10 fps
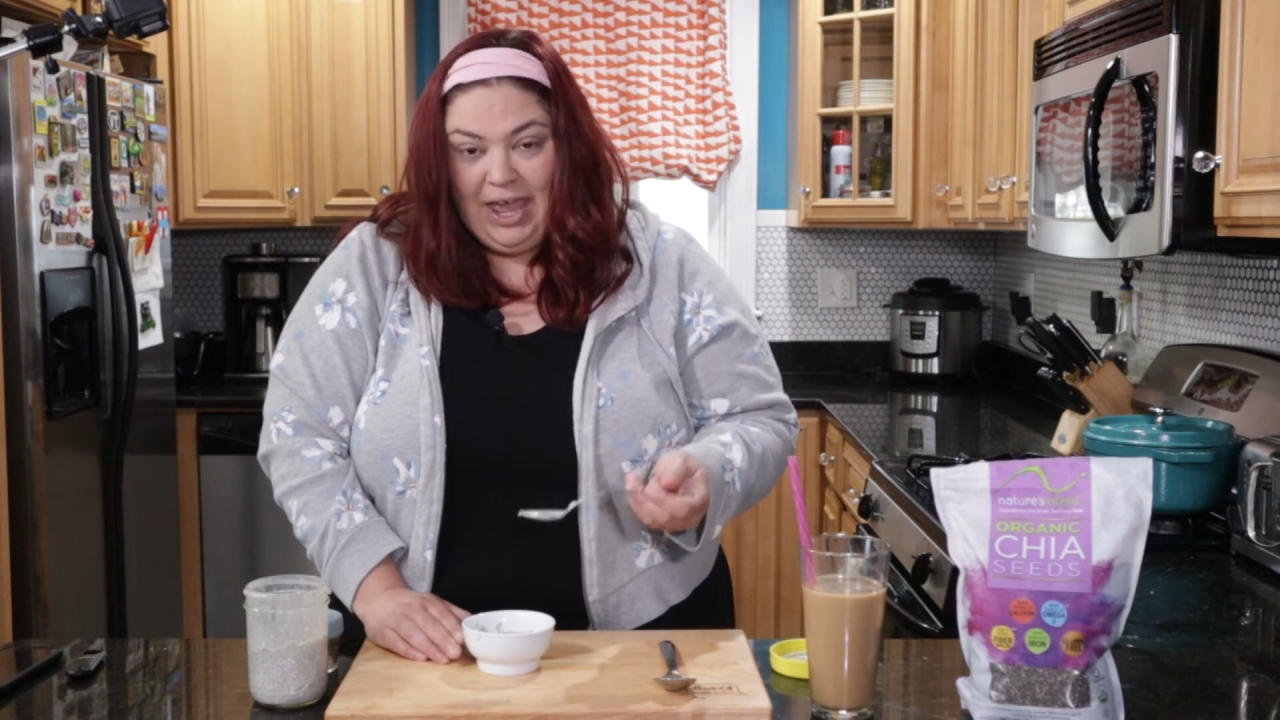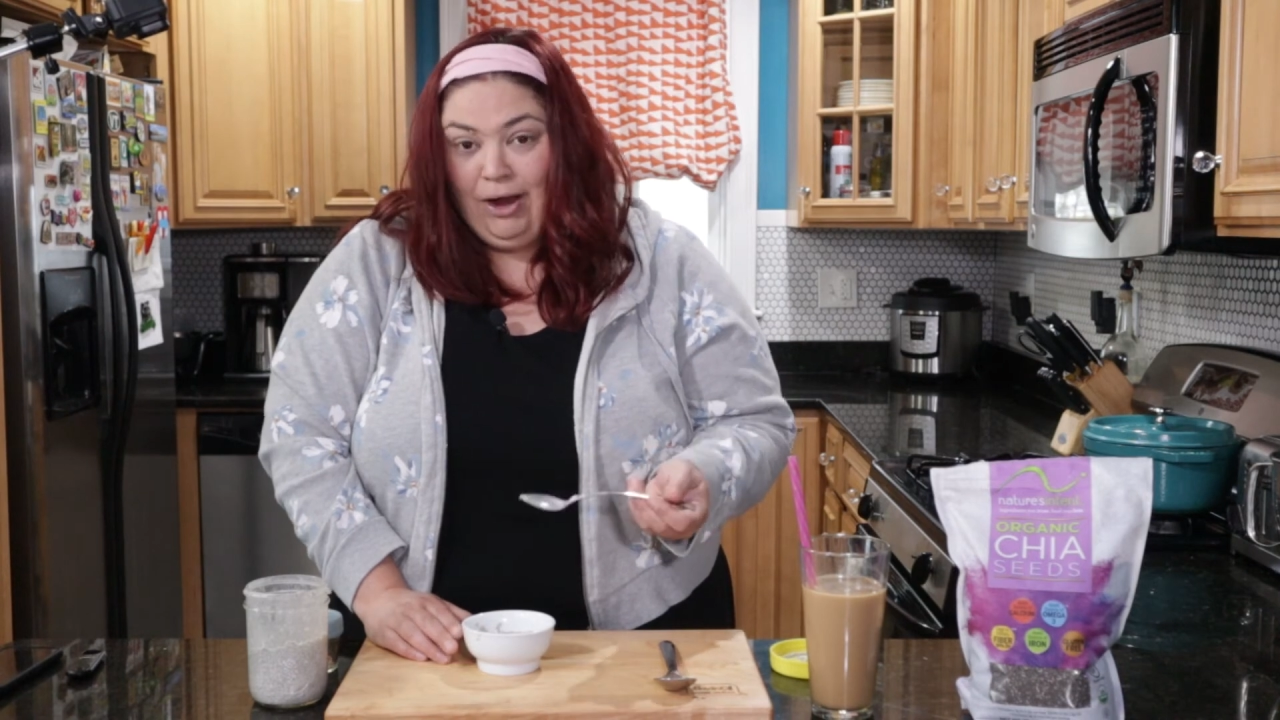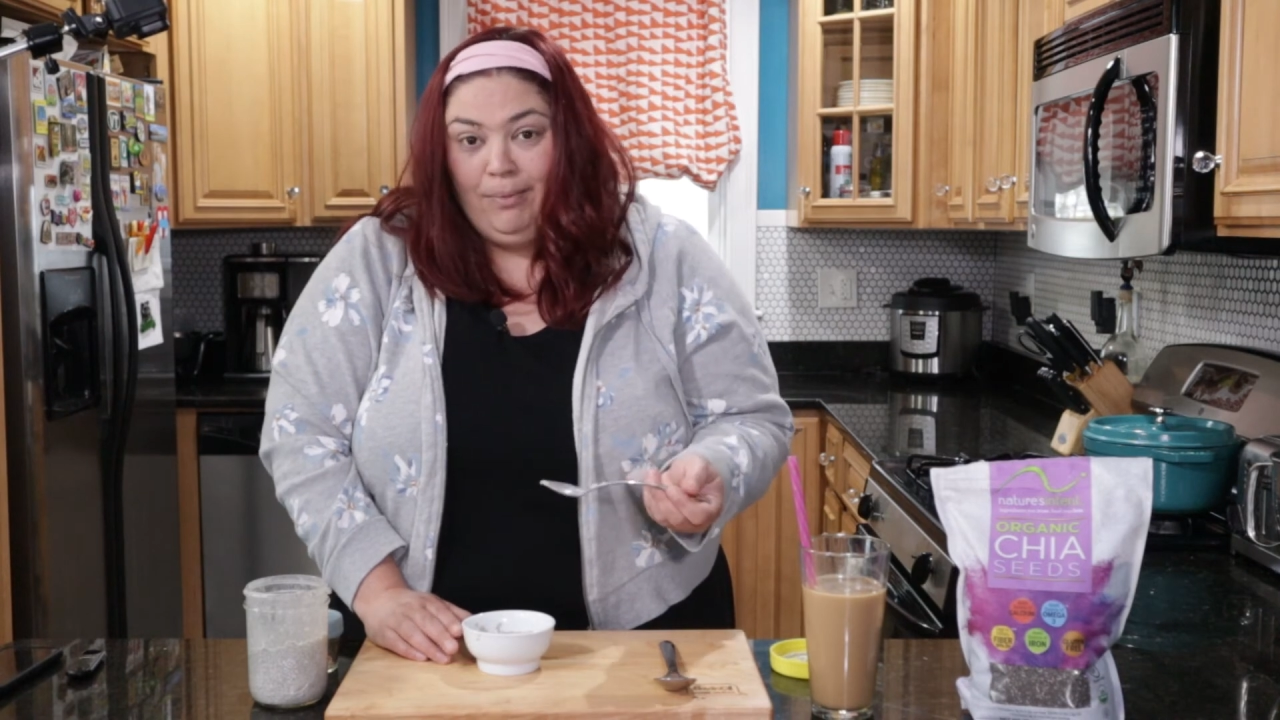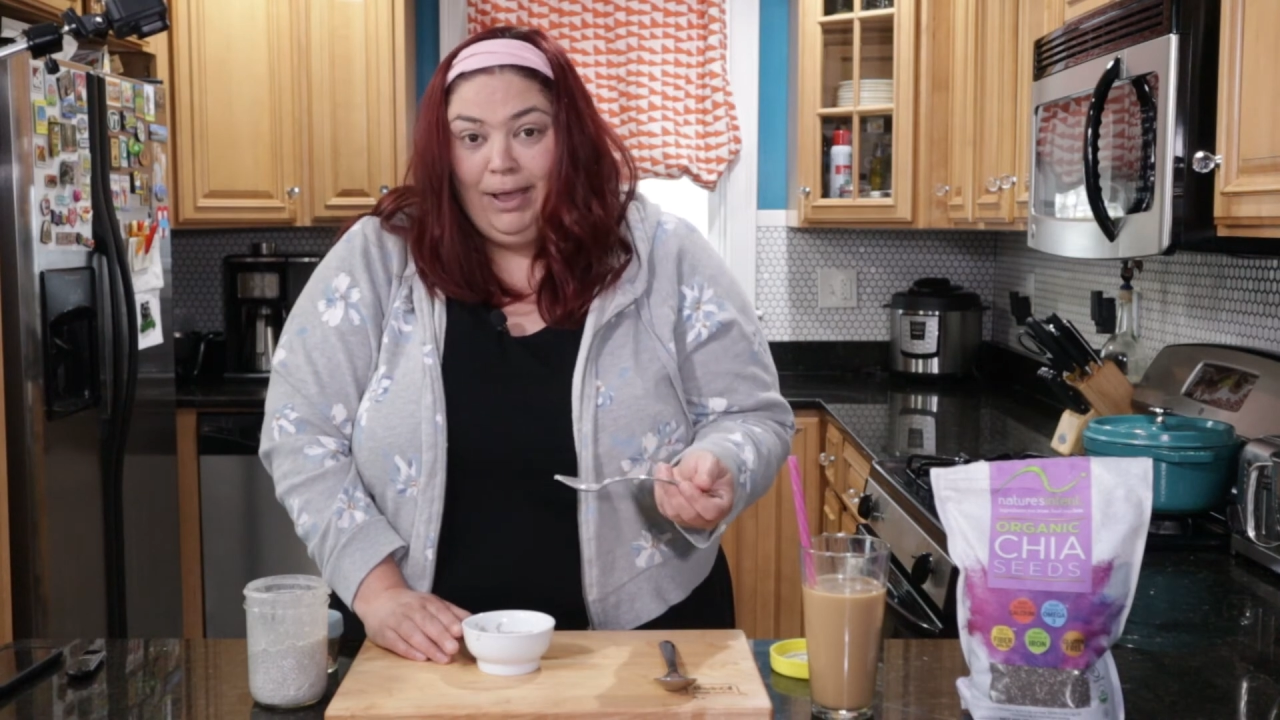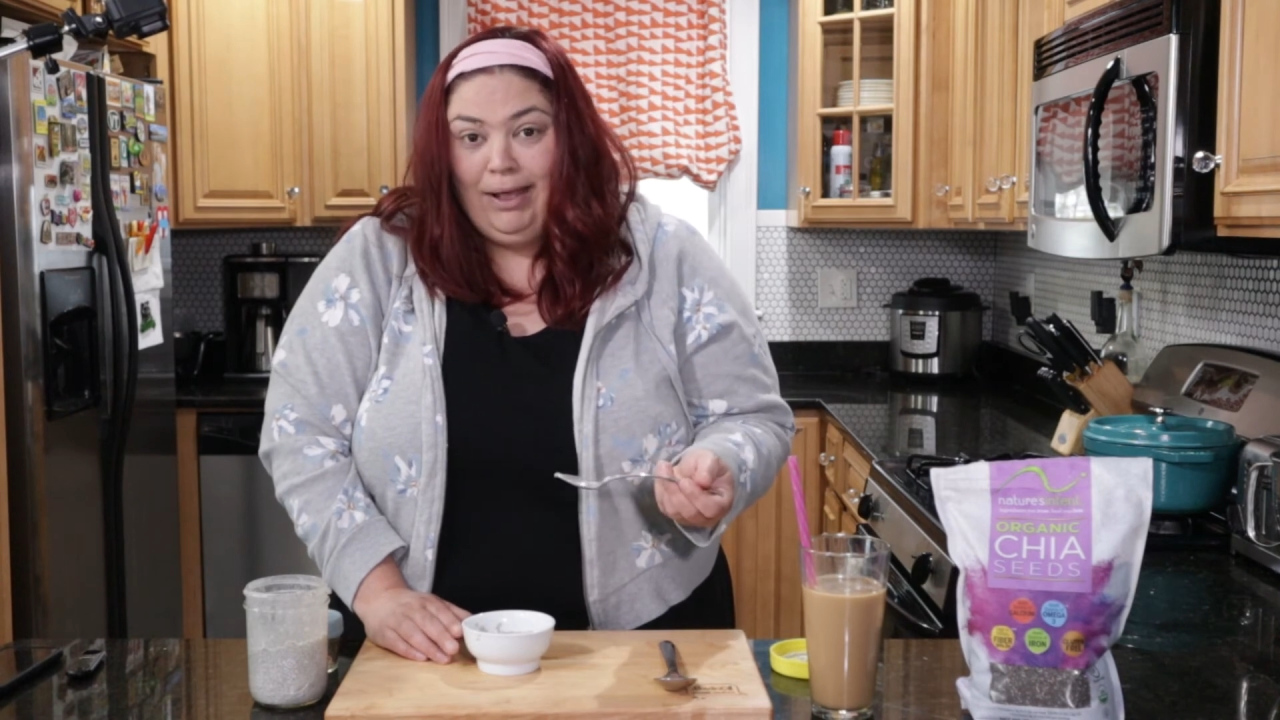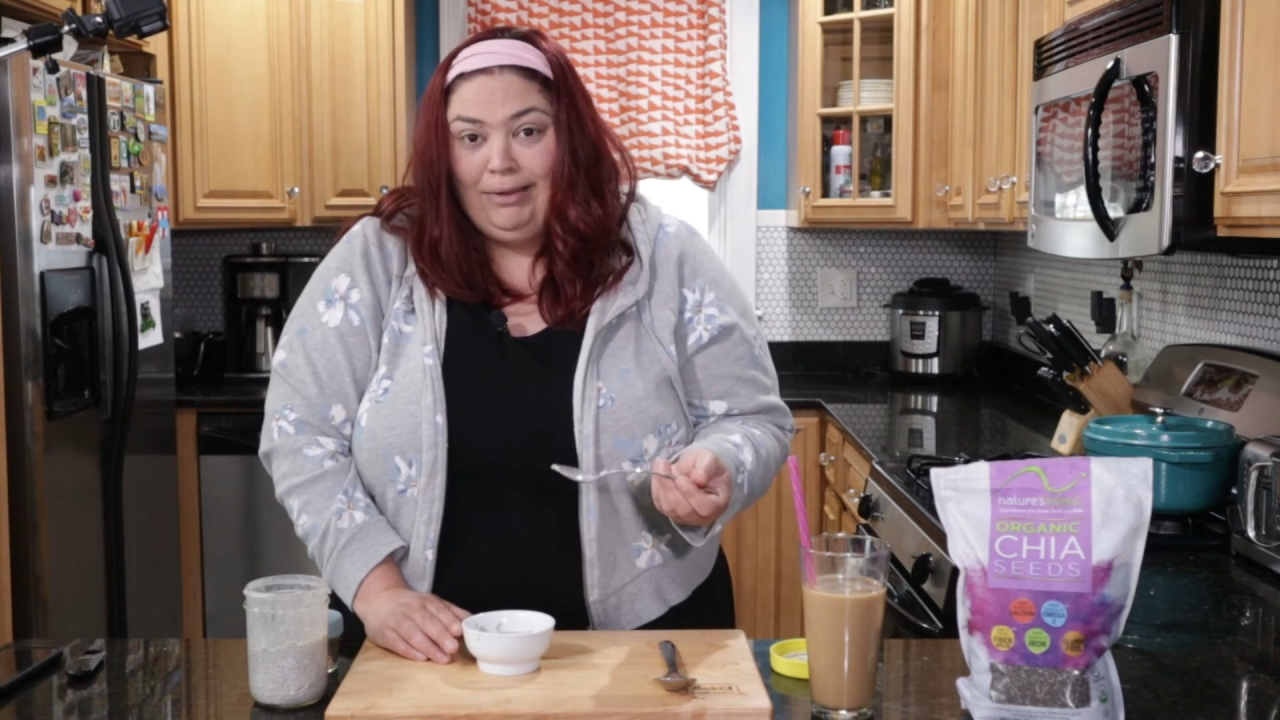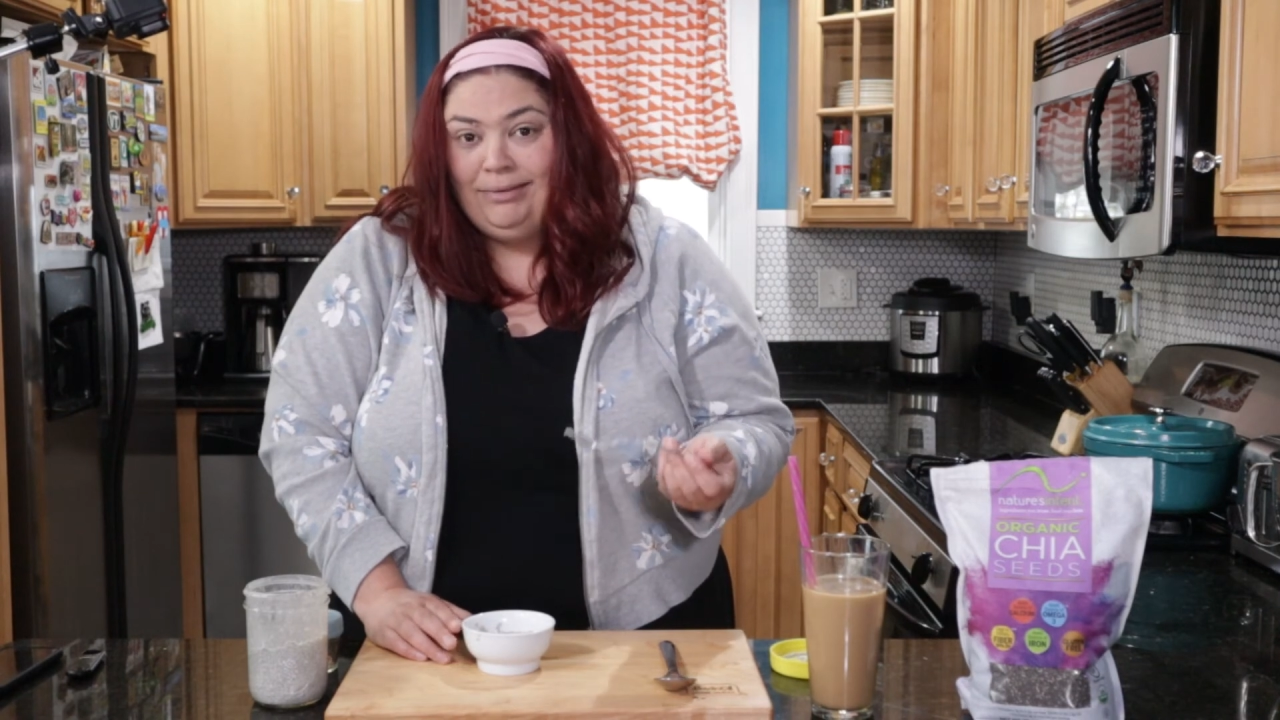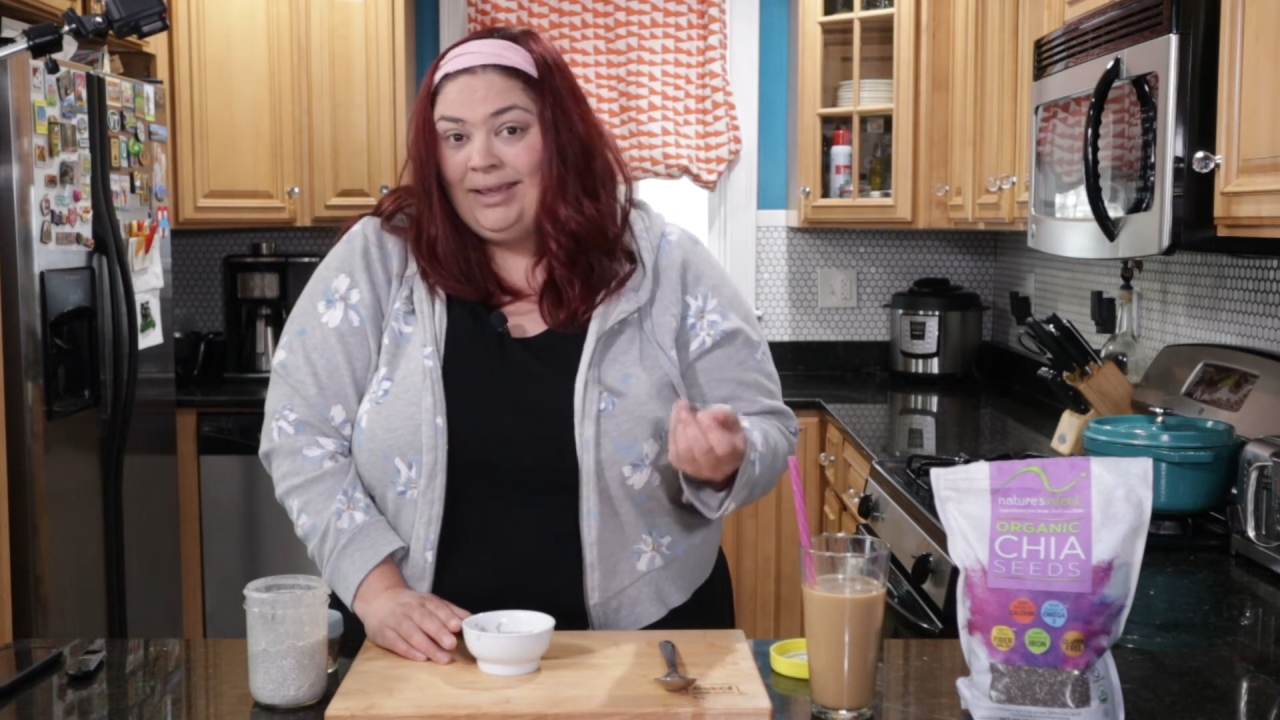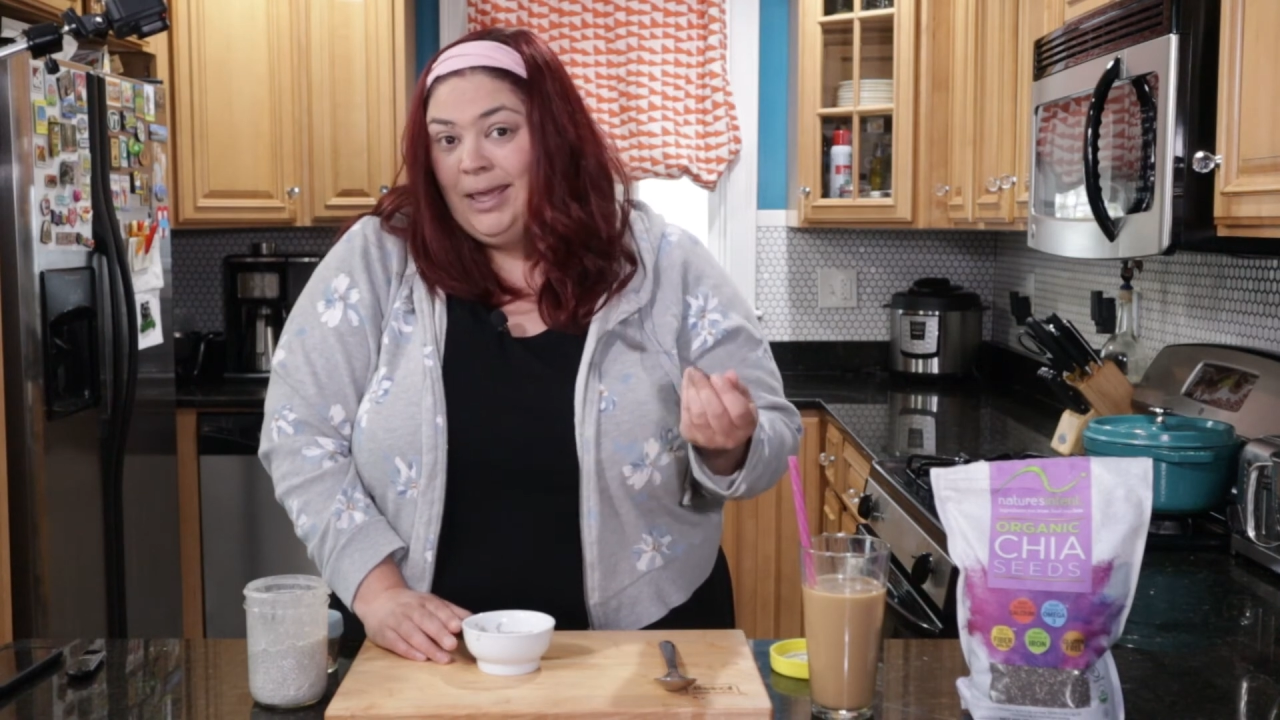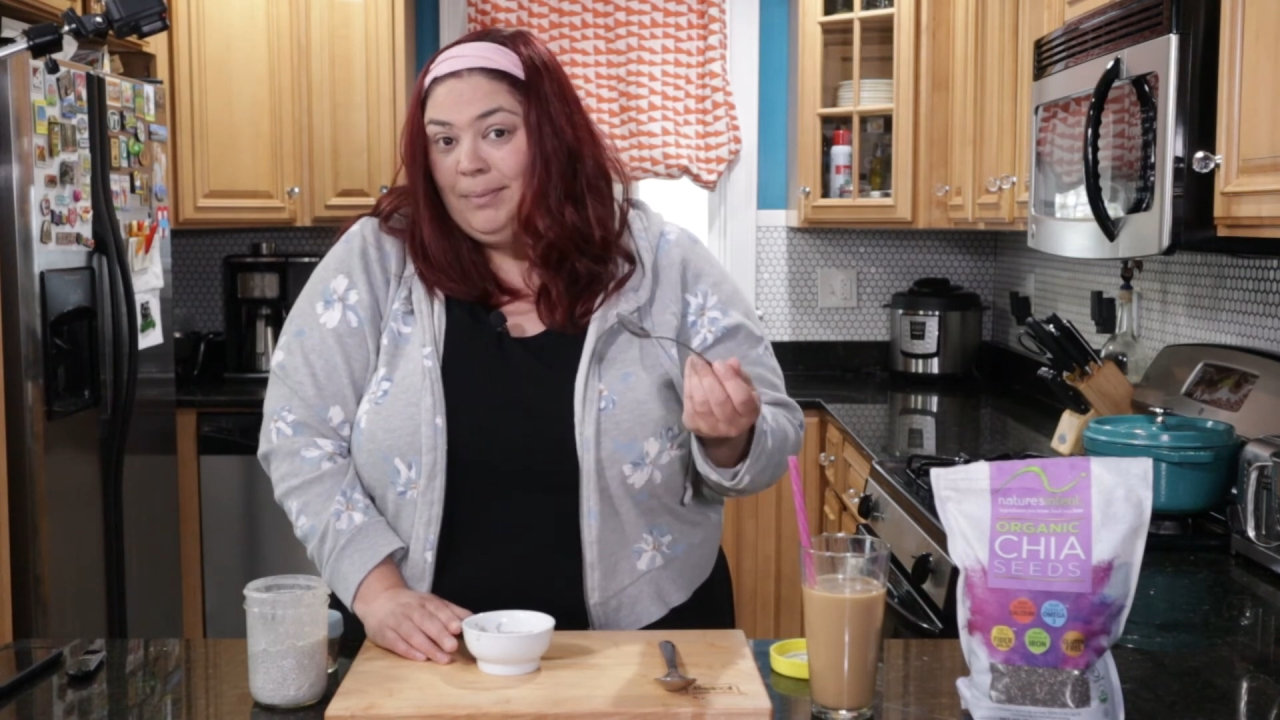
caramel